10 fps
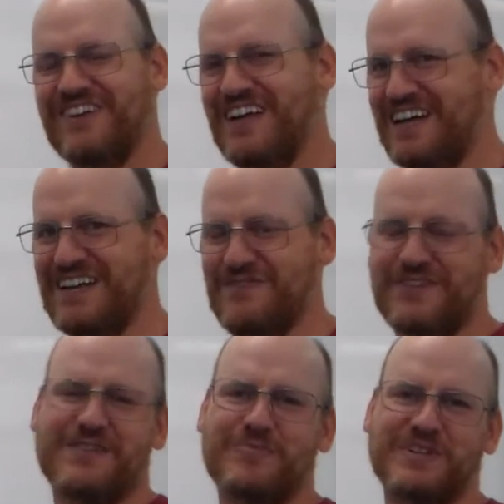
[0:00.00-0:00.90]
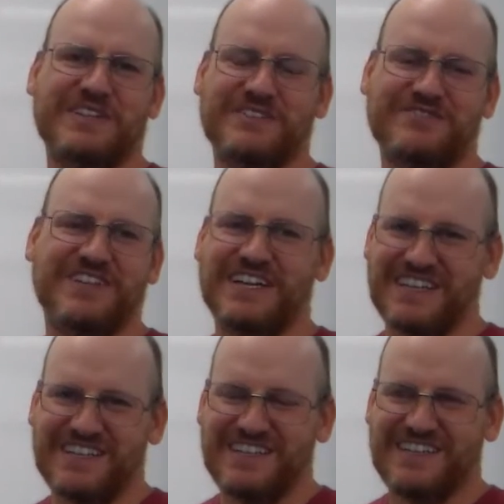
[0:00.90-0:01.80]
We're not going to complete this
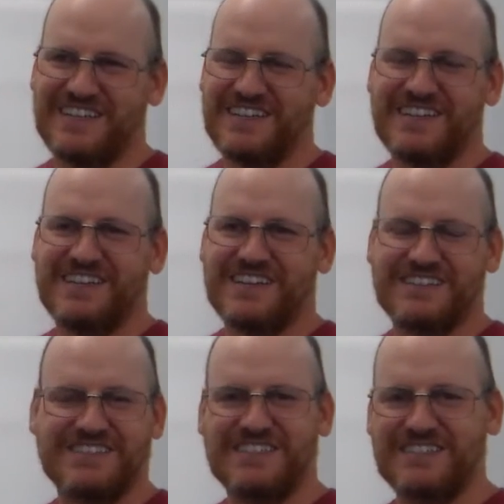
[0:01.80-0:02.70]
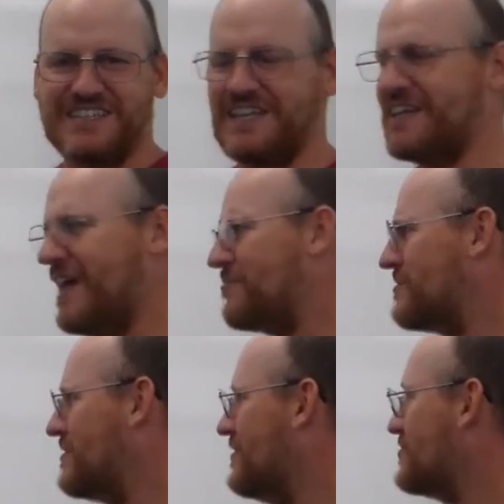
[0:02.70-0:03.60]
flight. Because he
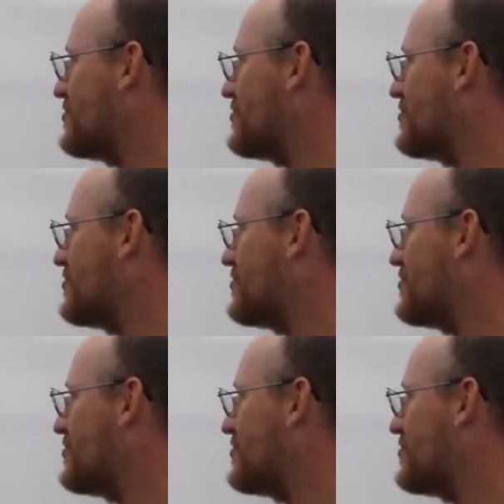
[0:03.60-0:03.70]
kept